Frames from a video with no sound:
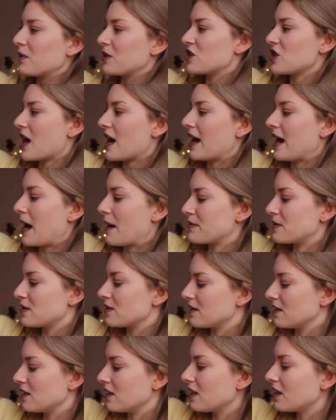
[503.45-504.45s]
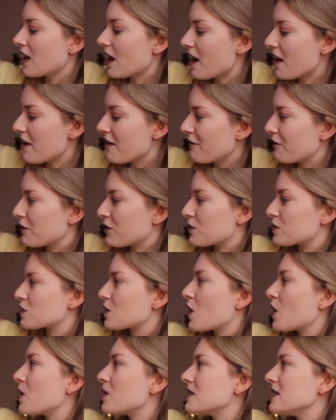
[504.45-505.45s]
which I absolutely love for those
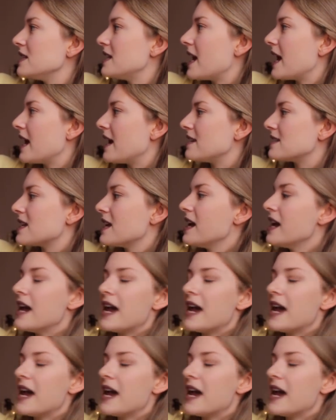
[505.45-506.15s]
cozy days.